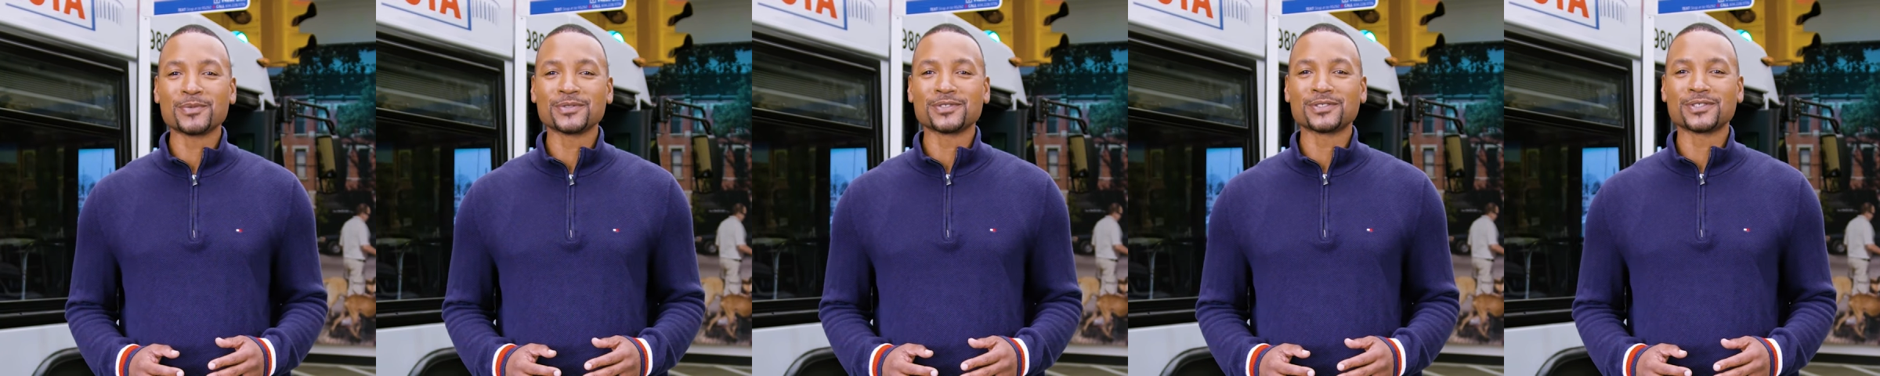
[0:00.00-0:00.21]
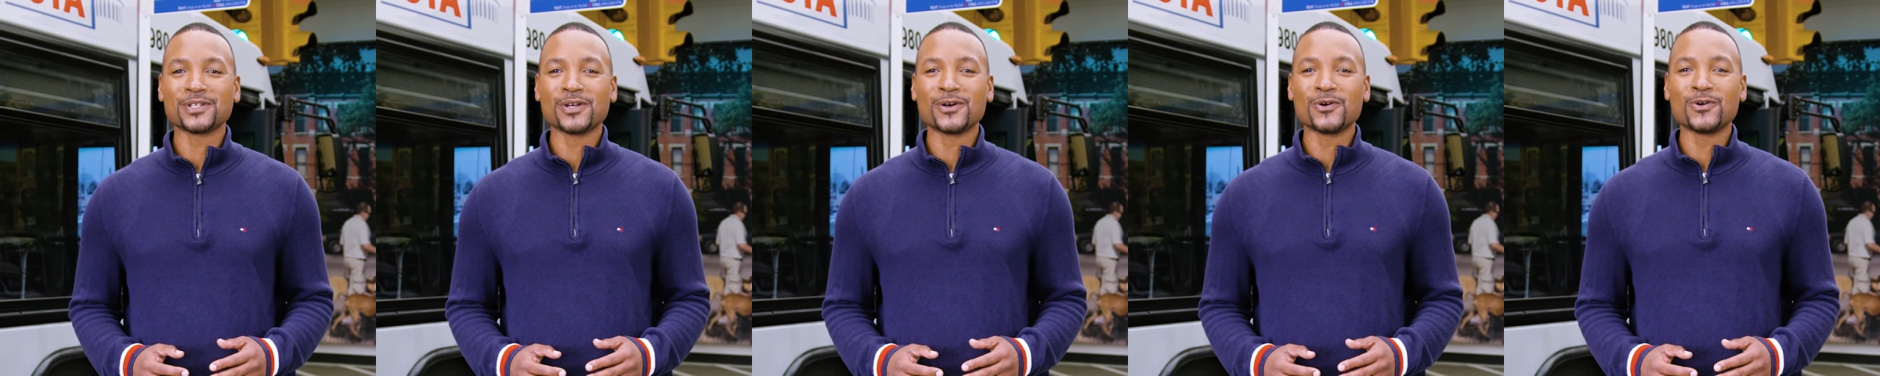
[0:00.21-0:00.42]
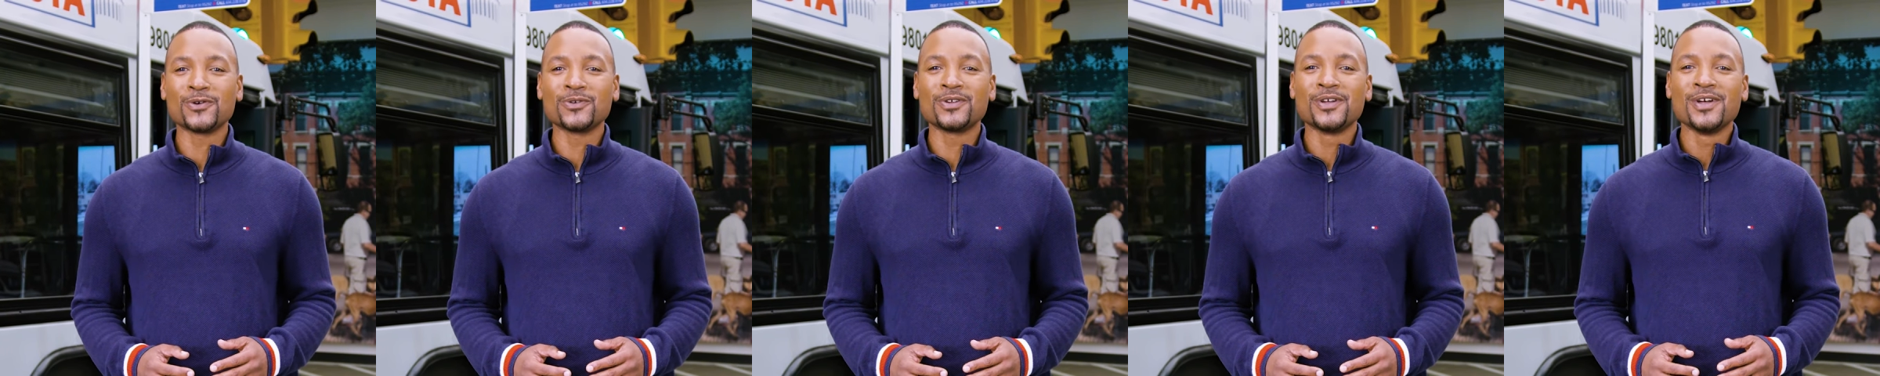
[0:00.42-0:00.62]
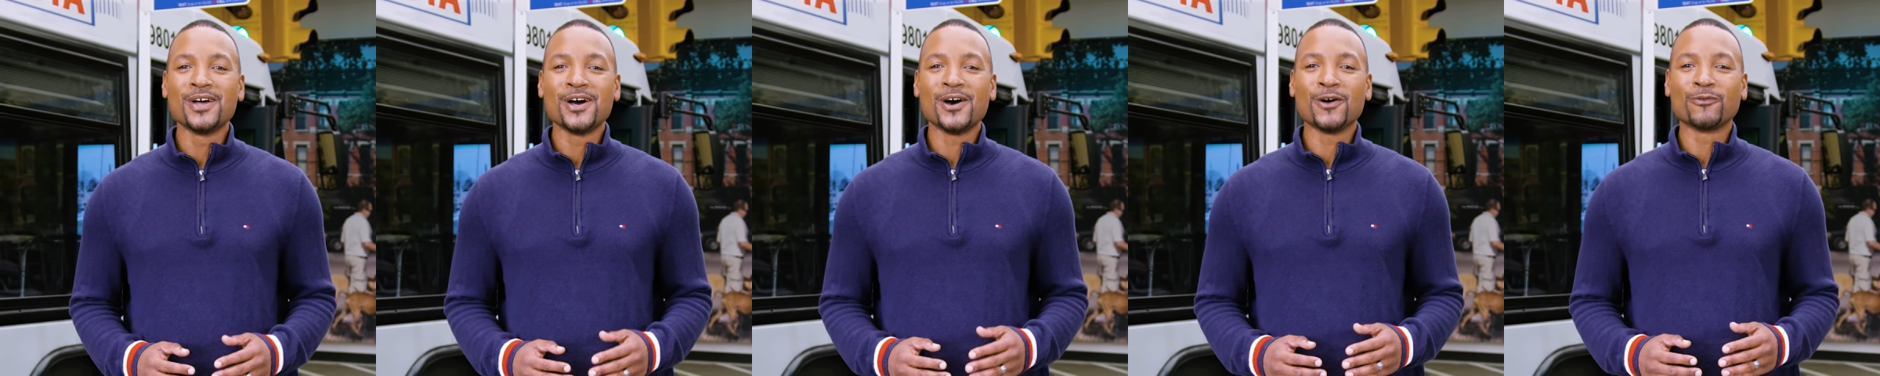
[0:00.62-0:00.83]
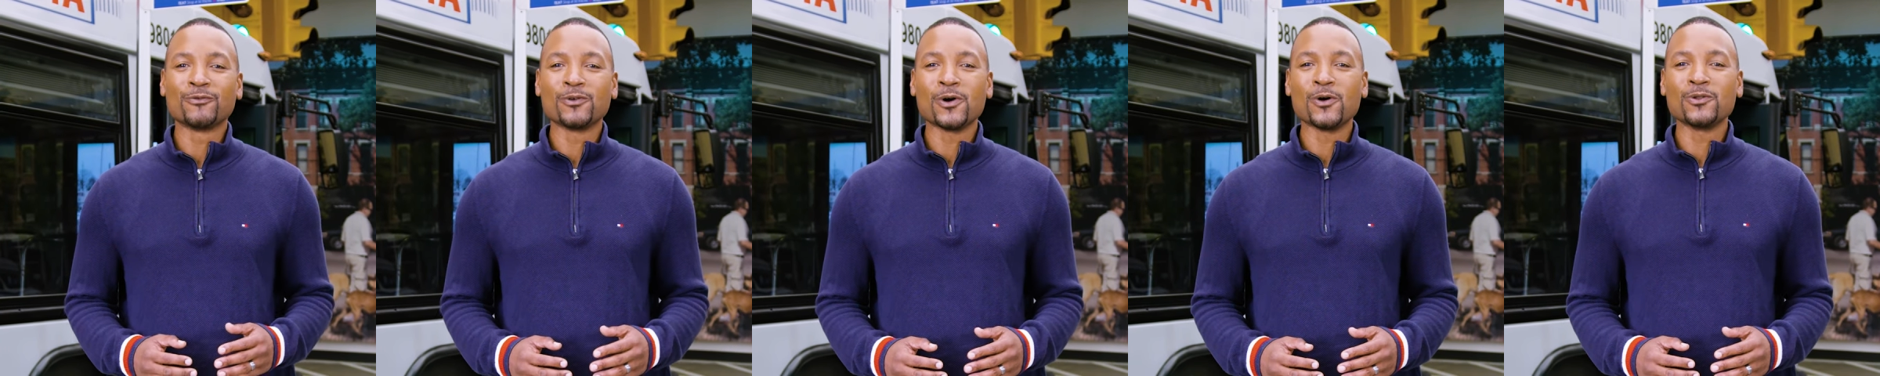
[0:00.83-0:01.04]
episode
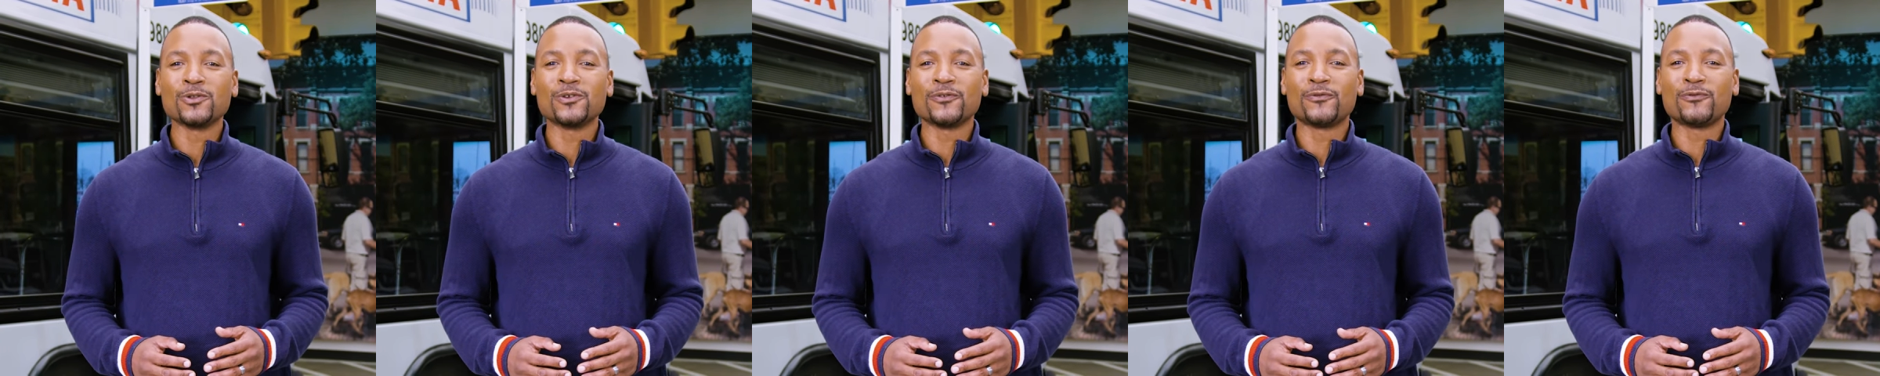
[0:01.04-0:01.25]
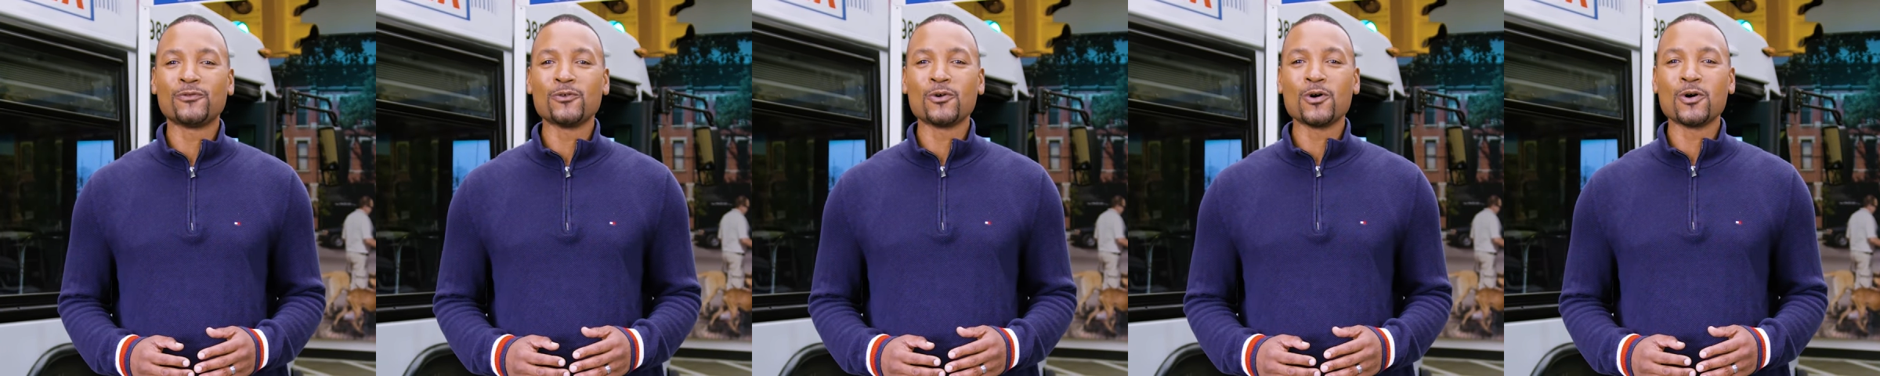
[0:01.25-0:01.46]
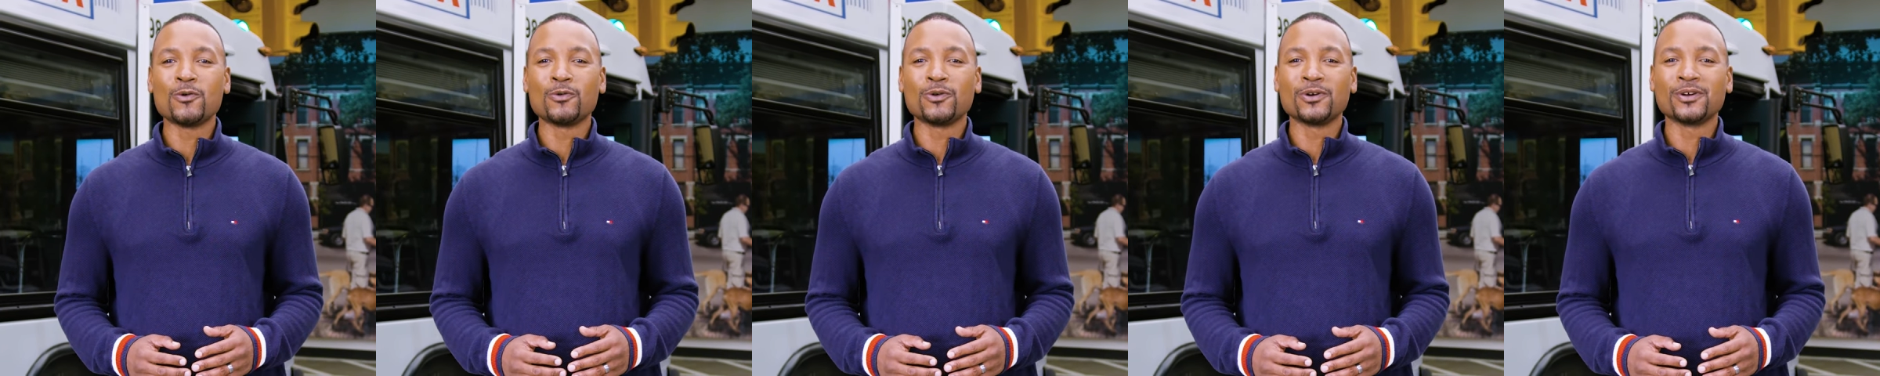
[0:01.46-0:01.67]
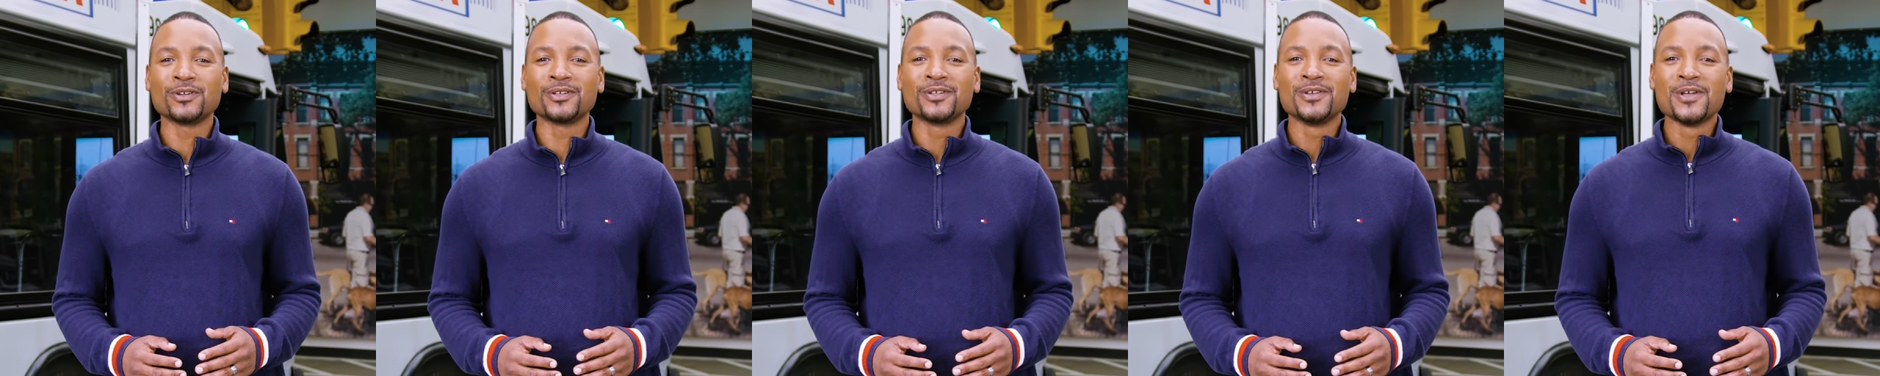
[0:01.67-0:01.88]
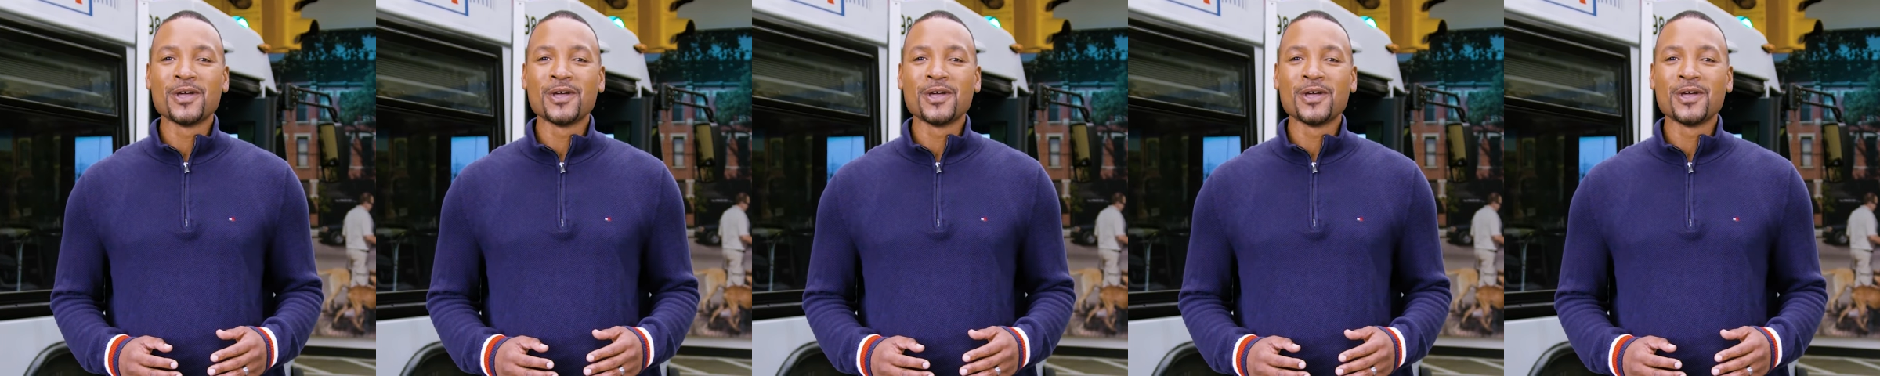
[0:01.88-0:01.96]
of Rolling Forward,